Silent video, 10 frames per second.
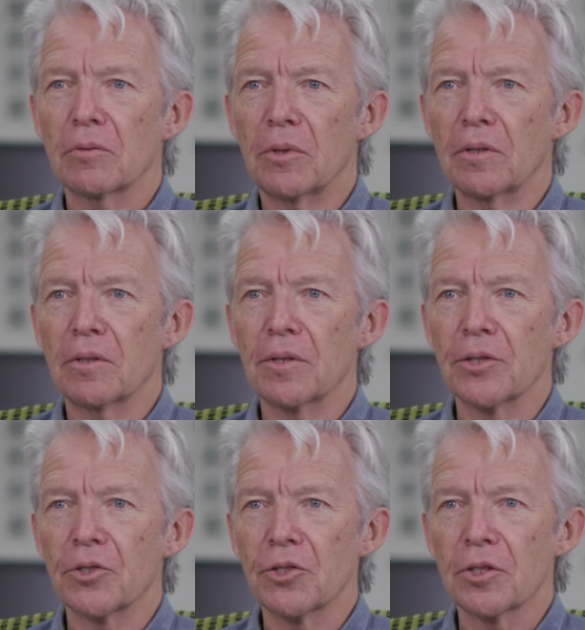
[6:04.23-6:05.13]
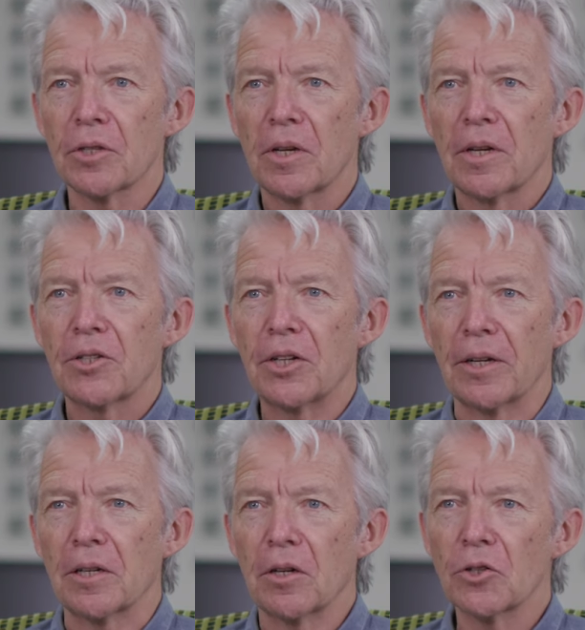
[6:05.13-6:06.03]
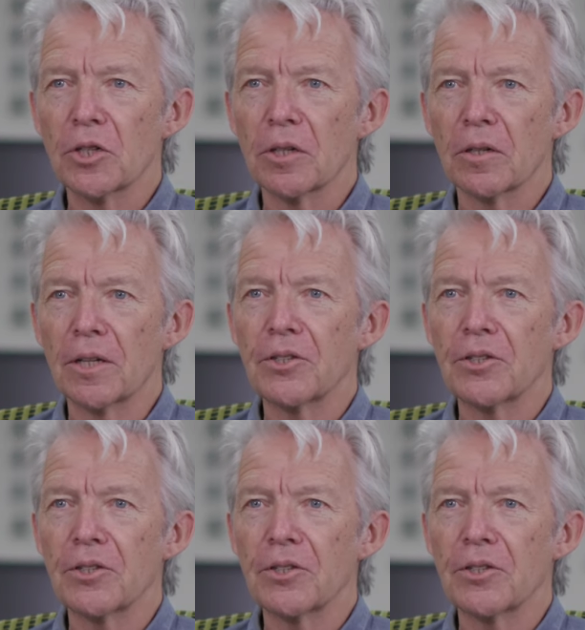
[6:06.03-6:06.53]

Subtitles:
whether it's technological